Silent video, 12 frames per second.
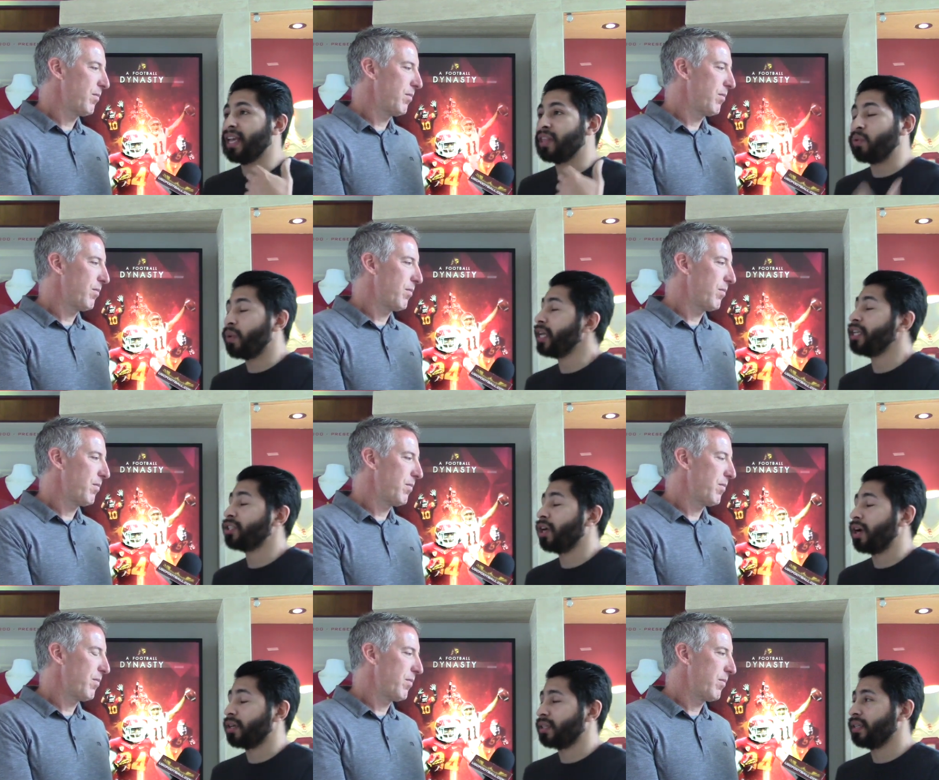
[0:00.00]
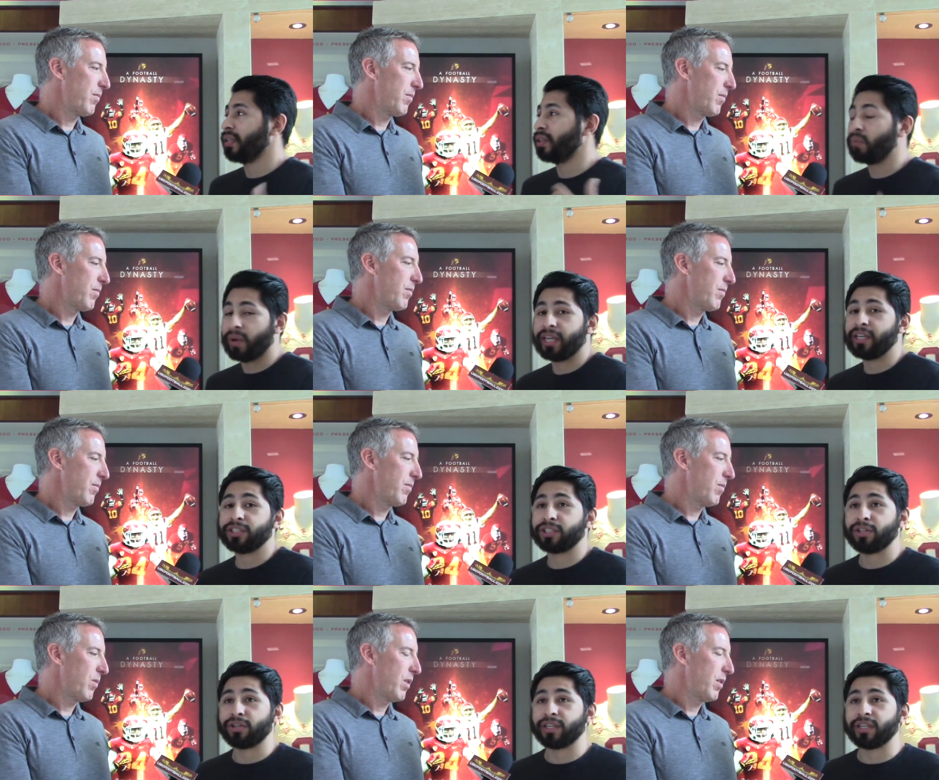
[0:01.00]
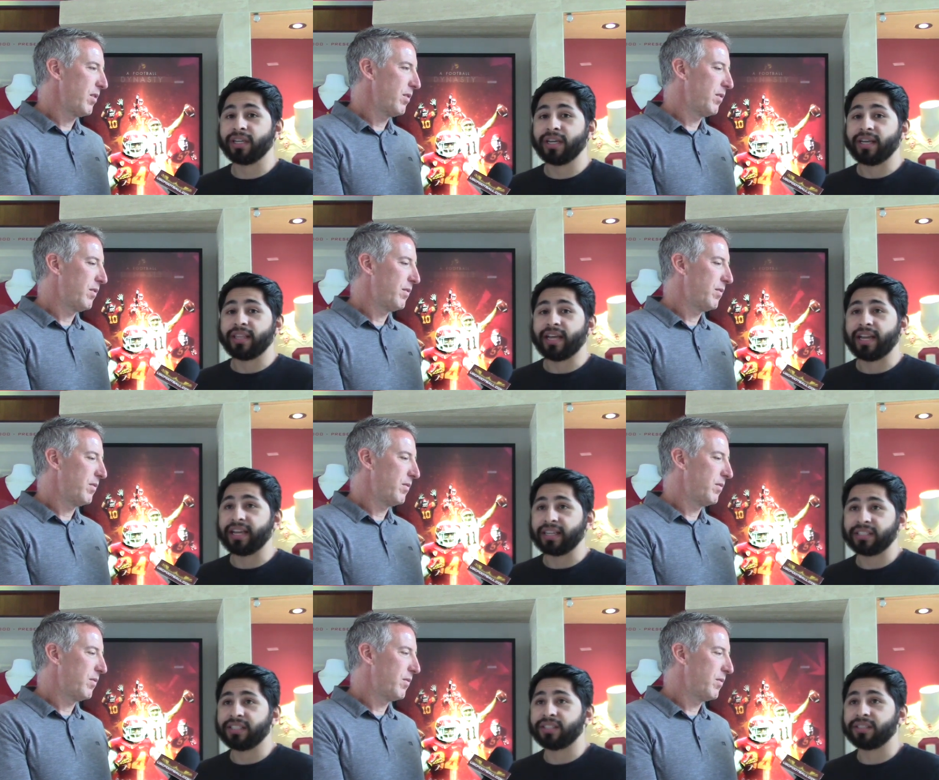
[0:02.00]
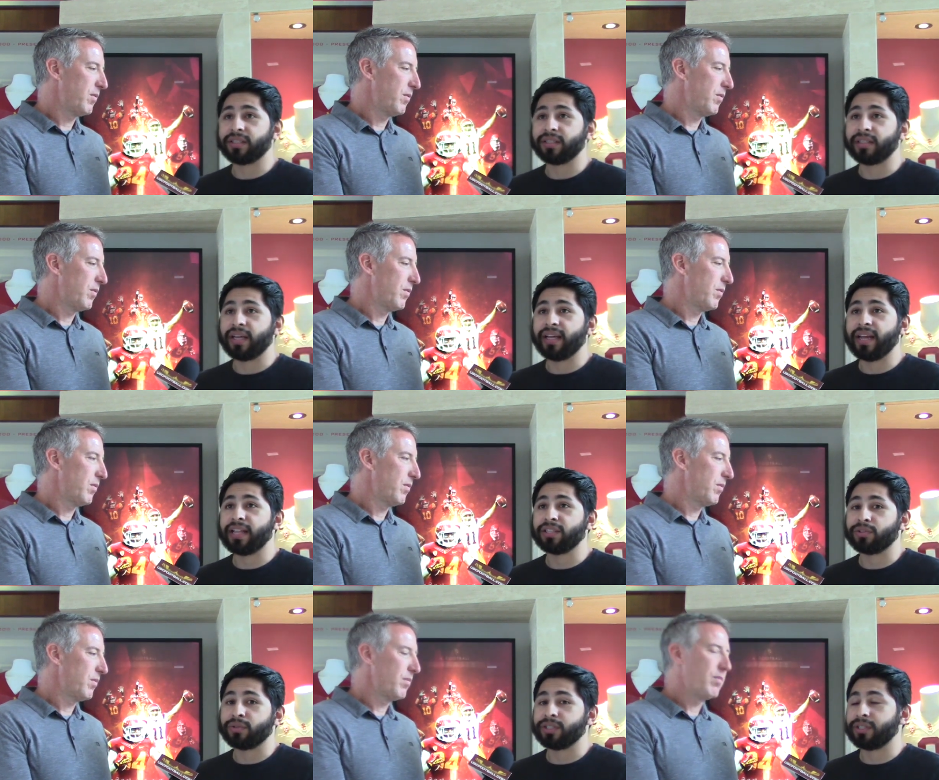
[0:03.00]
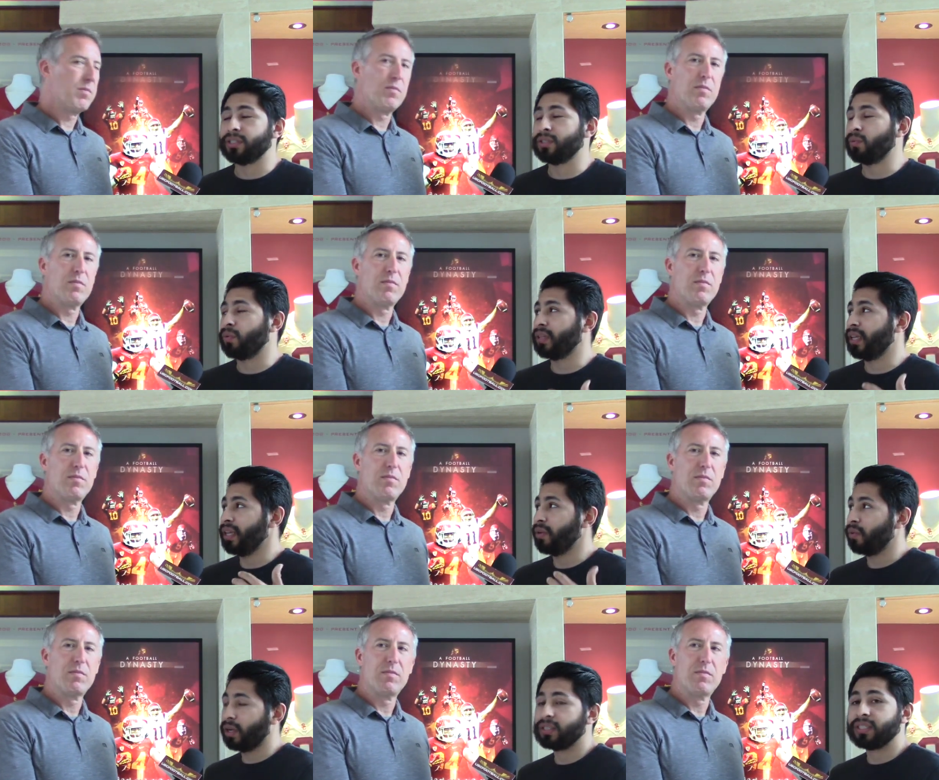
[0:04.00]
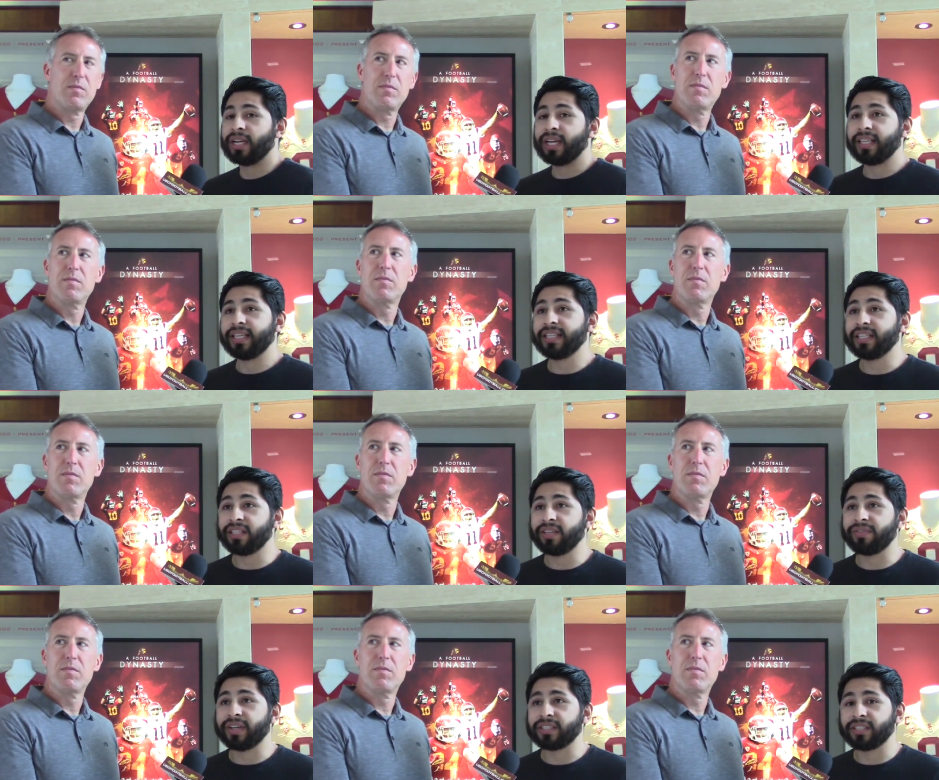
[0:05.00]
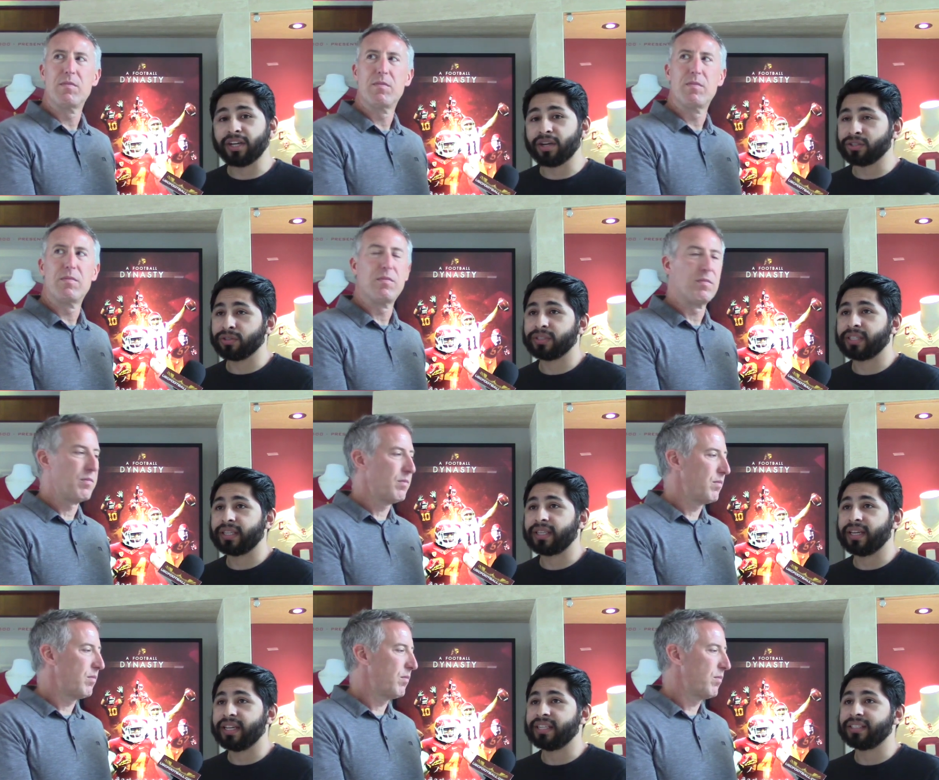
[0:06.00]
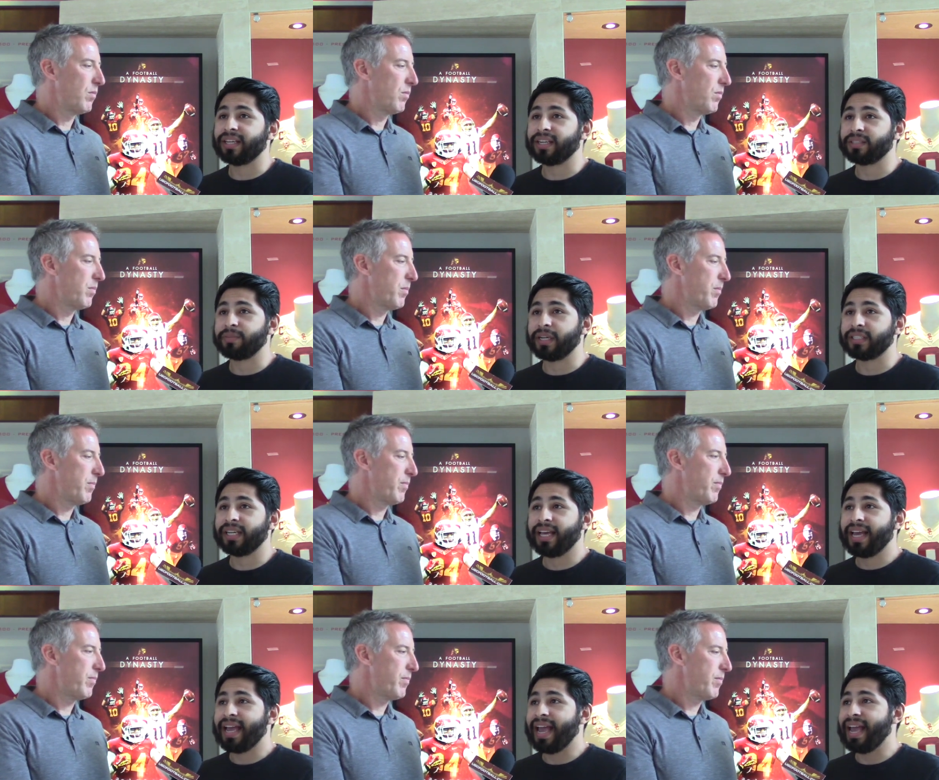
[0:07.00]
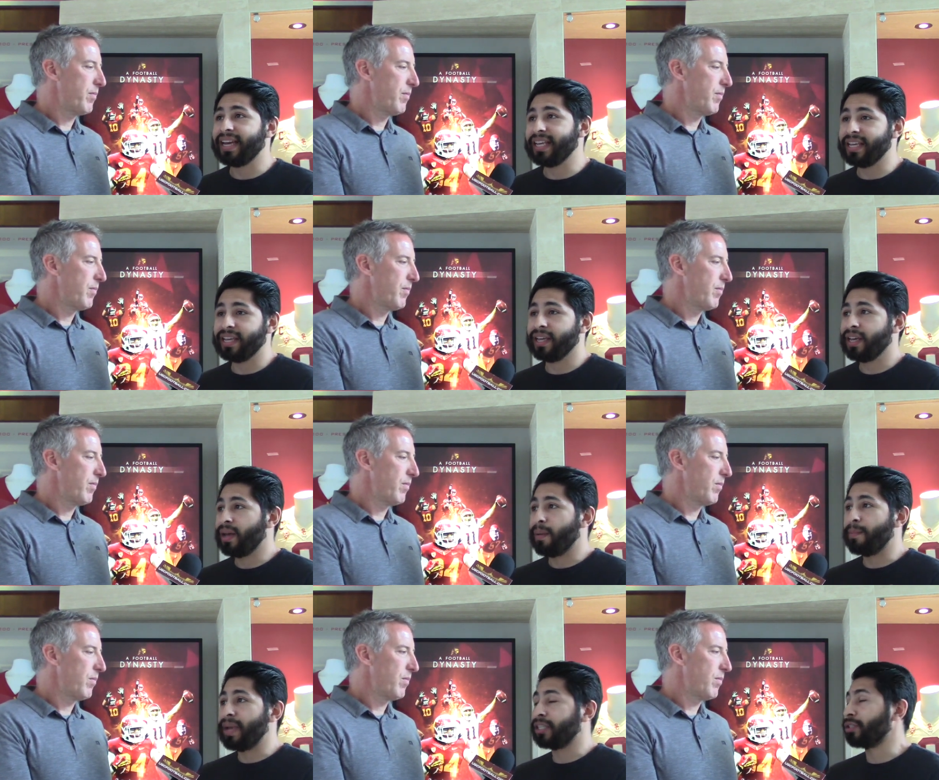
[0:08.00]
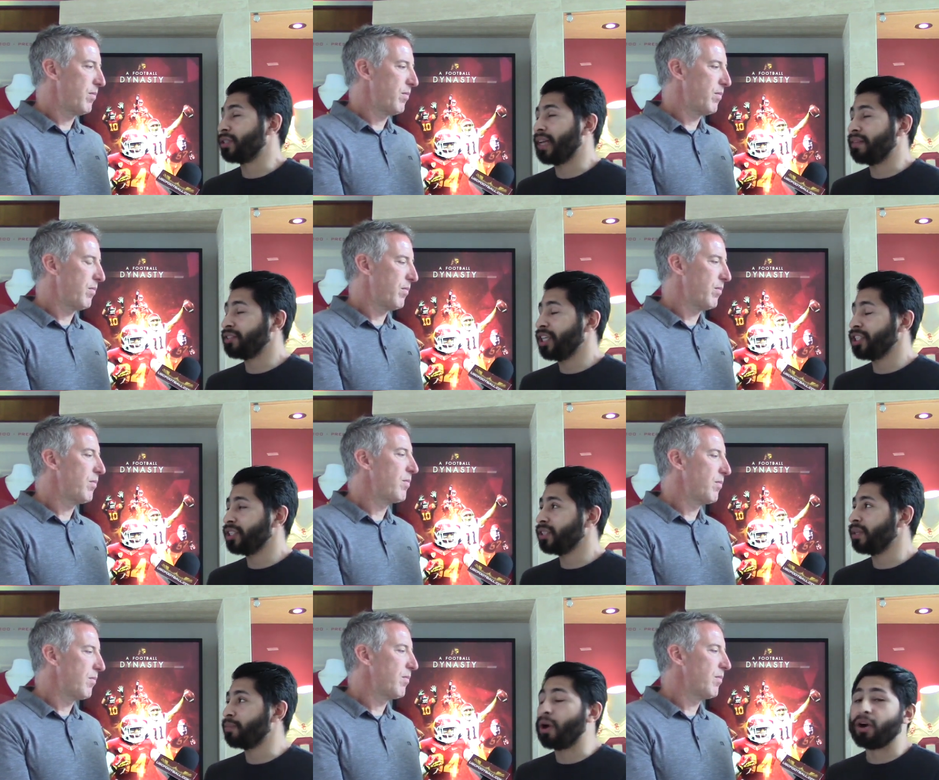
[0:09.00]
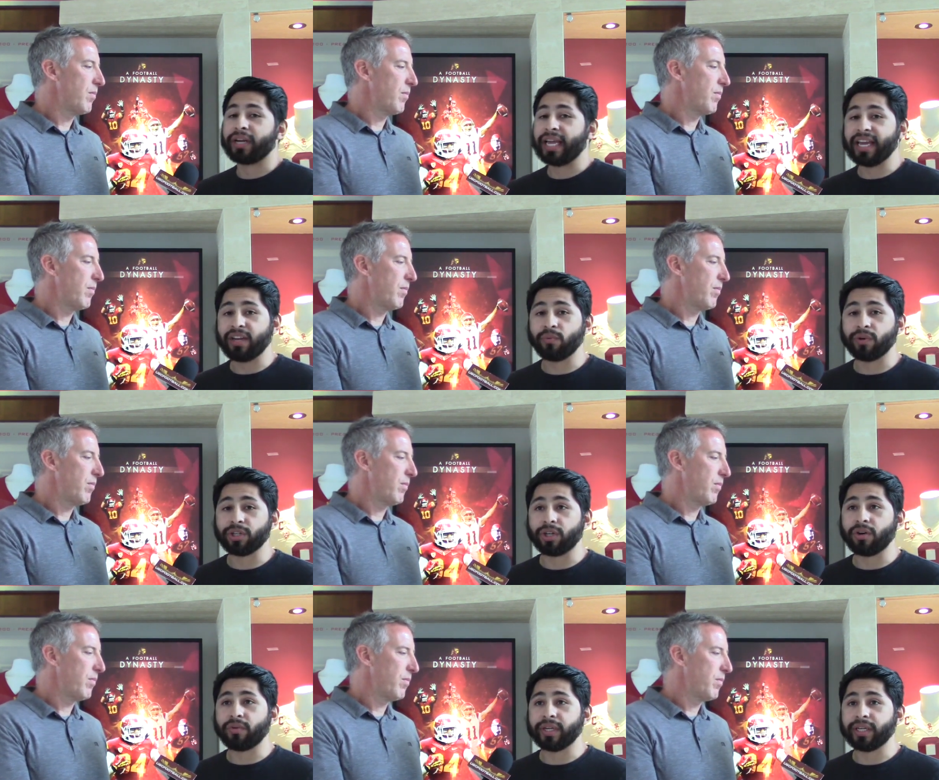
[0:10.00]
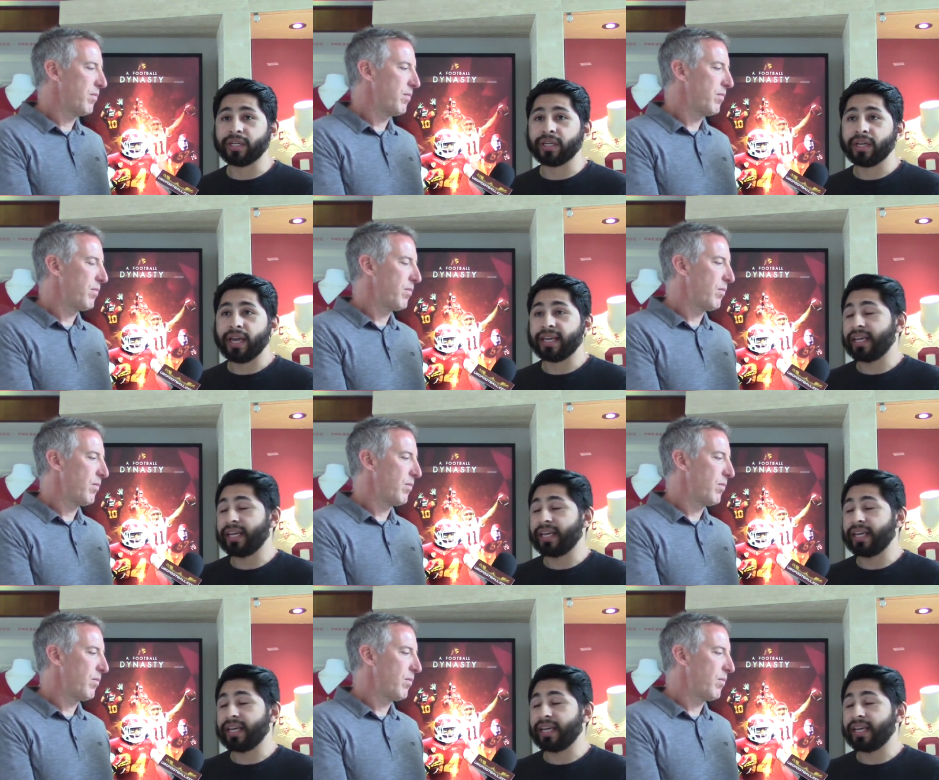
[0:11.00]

Speaker 1: The way he talked, the way he asserted that next season that Alex Grinch is the one that he wants leading the defense. And he also said that he does not expect any major staff changes, barring anyone going and